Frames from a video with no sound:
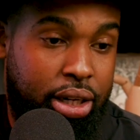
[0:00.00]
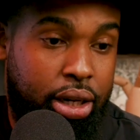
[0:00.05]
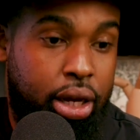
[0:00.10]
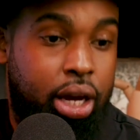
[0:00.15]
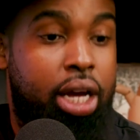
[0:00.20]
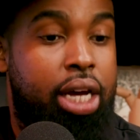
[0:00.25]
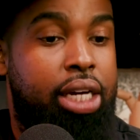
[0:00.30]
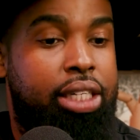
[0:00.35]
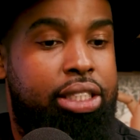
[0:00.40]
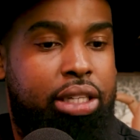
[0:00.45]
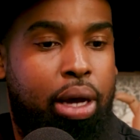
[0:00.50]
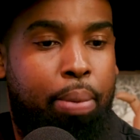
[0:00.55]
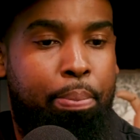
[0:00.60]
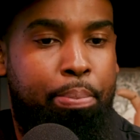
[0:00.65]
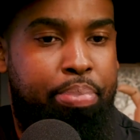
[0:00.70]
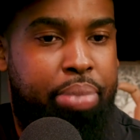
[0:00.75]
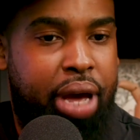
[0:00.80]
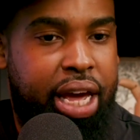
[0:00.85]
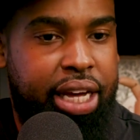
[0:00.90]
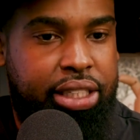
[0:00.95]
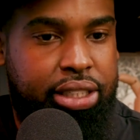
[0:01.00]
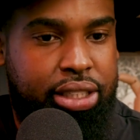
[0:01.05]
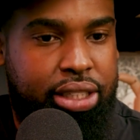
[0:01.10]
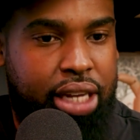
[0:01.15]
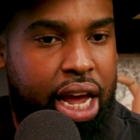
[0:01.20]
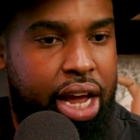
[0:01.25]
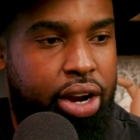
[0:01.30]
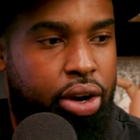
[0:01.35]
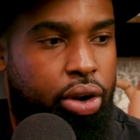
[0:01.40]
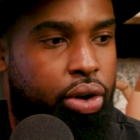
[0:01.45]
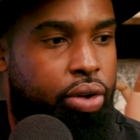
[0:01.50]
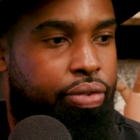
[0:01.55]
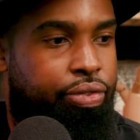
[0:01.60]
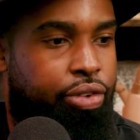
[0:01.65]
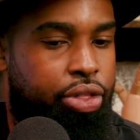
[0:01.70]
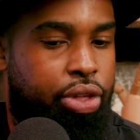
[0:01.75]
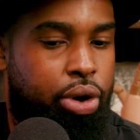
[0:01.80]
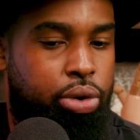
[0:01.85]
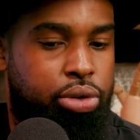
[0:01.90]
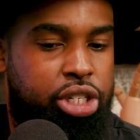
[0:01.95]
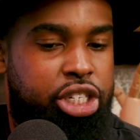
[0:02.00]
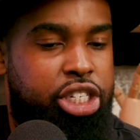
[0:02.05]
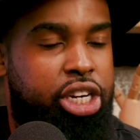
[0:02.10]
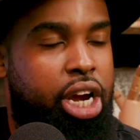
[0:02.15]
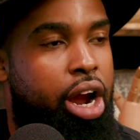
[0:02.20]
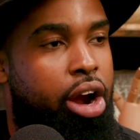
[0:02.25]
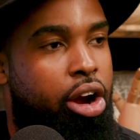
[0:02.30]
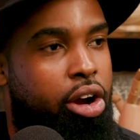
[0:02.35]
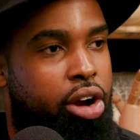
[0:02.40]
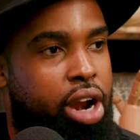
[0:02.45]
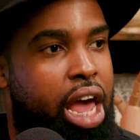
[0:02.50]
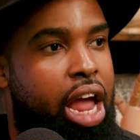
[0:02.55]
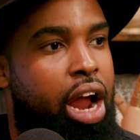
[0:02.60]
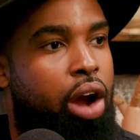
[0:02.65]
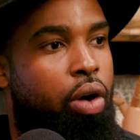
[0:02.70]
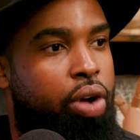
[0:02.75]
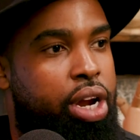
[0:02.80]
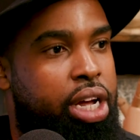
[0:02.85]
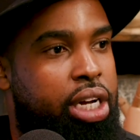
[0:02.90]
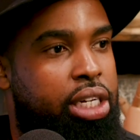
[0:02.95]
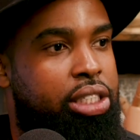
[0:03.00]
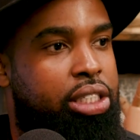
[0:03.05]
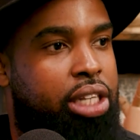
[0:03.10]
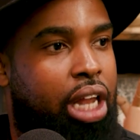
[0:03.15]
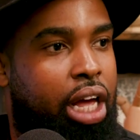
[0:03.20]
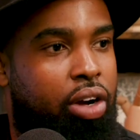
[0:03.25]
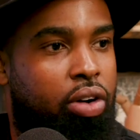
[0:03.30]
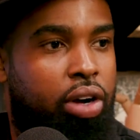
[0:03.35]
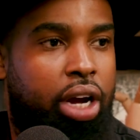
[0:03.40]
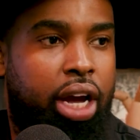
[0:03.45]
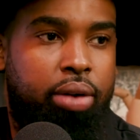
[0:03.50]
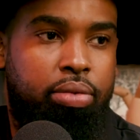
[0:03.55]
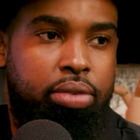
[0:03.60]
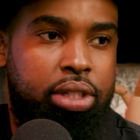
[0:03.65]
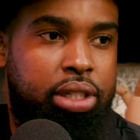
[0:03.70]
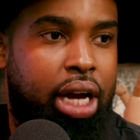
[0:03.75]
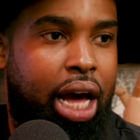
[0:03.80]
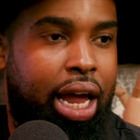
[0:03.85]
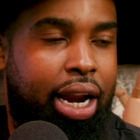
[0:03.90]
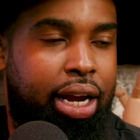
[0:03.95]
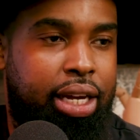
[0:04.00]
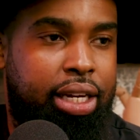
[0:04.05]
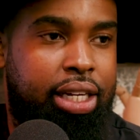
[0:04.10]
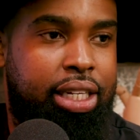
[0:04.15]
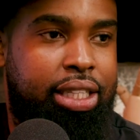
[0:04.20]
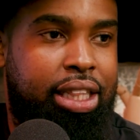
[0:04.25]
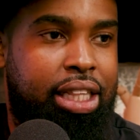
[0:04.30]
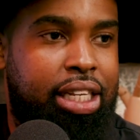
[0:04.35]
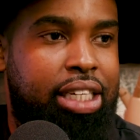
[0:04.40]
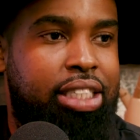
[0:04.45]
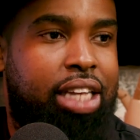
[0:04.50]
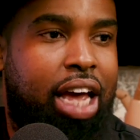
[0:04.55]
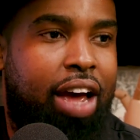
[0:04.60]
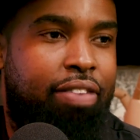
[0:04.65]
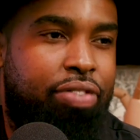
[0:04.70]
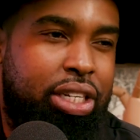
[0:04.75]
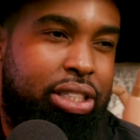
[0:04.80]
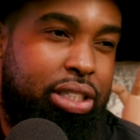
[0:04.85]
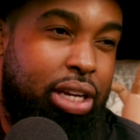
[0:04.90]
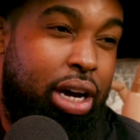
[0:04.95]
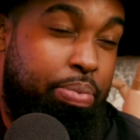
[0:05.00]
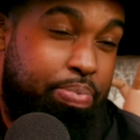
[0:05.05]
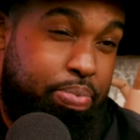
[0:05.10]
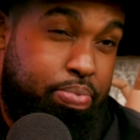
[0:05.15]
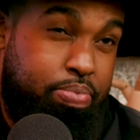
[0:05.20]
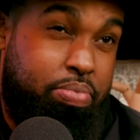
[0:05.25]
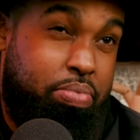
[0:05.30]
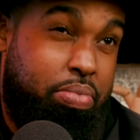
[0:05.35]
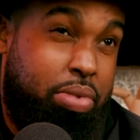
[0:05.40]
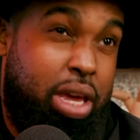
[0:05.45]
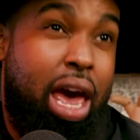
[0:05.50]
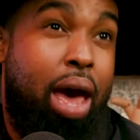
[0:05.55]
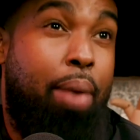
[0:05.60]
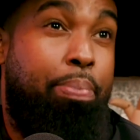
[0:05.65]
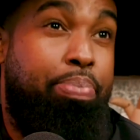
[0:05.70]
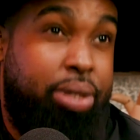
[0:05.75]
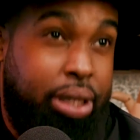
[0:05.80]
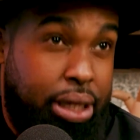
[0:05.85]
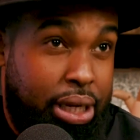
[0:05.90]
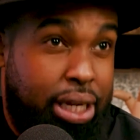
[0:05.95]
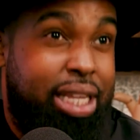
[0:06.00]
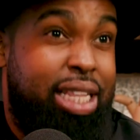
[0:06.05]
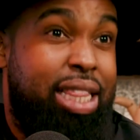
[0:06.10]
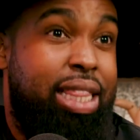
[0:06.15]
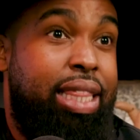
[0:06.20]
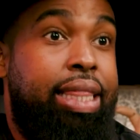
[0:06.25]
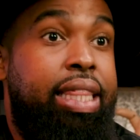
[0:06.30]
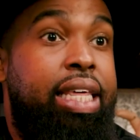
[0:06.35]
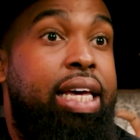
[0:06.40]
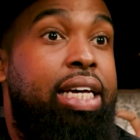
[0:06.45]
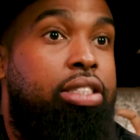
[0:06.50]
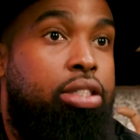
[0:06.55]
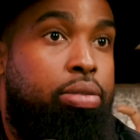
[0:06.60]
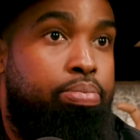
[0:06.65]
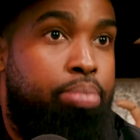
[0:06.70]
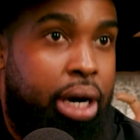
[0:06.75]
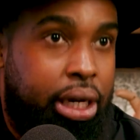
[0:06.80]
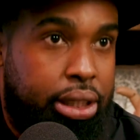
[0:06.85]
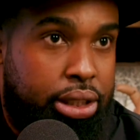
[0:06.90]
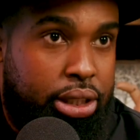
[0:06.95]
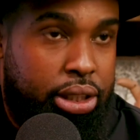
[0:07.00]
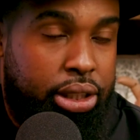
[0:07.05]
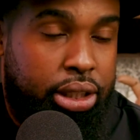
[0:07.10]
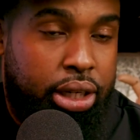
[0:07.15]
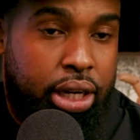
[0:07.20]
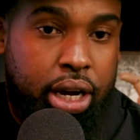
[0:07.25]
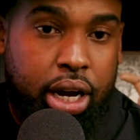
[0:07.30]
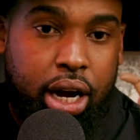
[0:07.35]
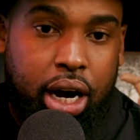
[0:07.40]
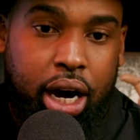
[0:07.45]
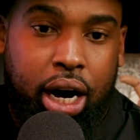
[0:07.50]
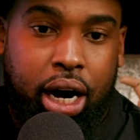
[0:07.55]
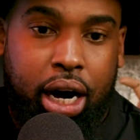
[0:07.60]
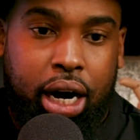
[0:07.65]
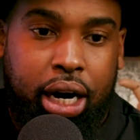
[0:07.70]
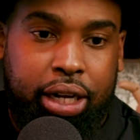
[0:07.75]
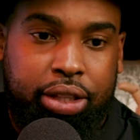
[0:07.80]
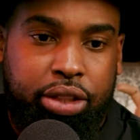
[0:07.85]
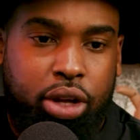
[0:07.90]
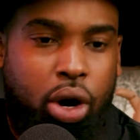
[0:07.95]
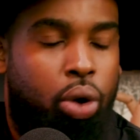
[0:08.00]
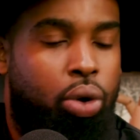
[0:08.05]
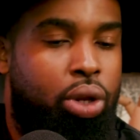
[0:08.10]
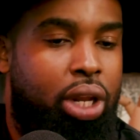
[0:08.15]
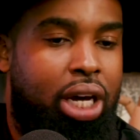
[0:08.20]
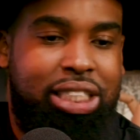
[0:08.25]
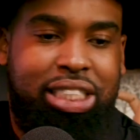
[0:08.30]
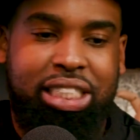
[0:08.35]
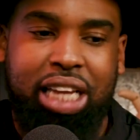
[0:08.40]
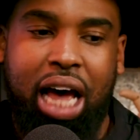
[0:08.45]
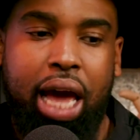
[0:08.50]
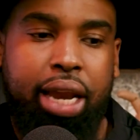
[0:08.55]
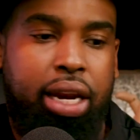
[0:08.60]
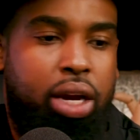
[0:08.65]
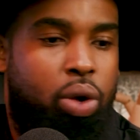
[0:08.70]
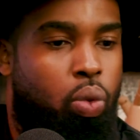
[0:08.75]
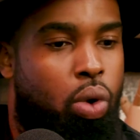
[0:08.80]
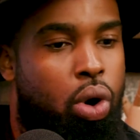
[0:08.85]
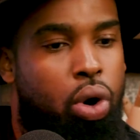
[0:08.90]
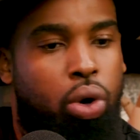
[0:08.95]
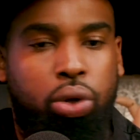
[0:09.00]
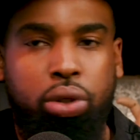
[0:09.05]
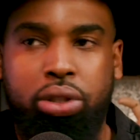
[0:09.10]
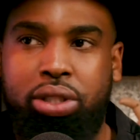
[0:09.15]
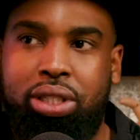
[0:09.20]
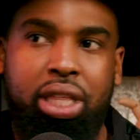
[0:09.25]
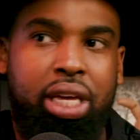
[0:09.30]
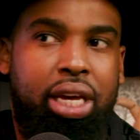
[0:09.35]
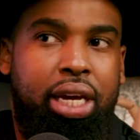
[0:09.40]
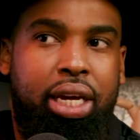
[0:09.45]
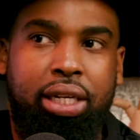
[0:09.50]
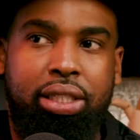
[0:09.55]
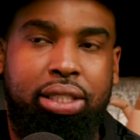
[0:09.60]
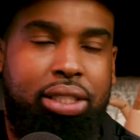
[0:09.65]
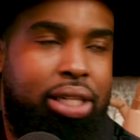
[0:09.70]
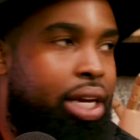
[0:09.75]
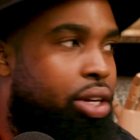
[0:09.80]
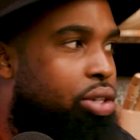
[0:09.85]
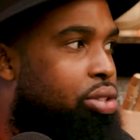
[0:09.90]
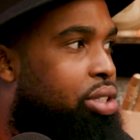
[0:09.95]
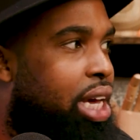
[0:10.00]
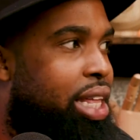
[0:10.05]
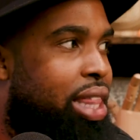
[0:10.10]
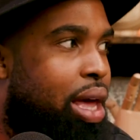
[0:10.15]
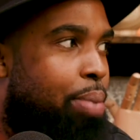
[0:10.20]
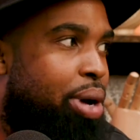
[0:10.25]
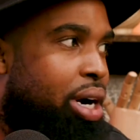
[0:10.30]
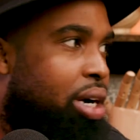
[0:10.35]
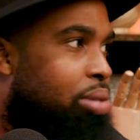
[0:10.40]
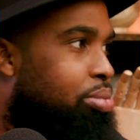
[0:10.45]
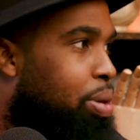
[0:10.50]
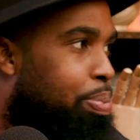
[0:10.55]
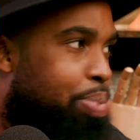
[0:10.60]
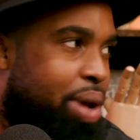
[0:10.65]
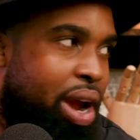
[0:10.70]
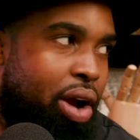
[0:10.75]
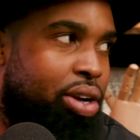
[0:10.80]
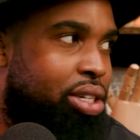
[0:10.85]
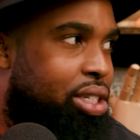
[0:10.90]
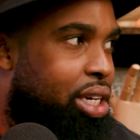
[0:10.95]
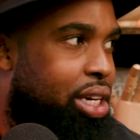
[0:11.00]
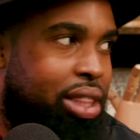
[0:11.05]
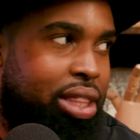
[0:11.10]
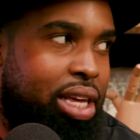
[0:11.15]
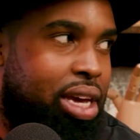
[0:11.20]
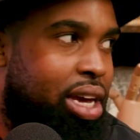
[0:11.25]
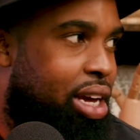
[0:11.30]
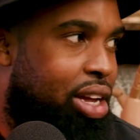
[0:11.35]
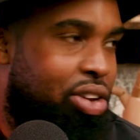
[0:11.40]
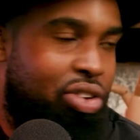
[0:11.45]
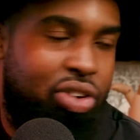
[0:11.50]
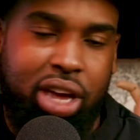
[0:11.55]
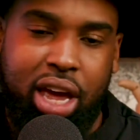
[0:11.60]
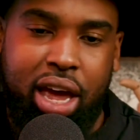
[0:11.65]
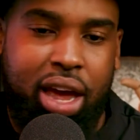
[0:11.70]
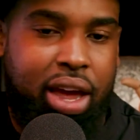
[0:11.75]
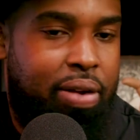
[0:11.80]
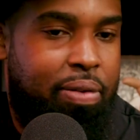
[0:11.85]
and some base standard for those shared areas, like okay, we gotta at least have this kept this much. The whole assigning roles things, like you say, that becomes a parenting thing, and you can't.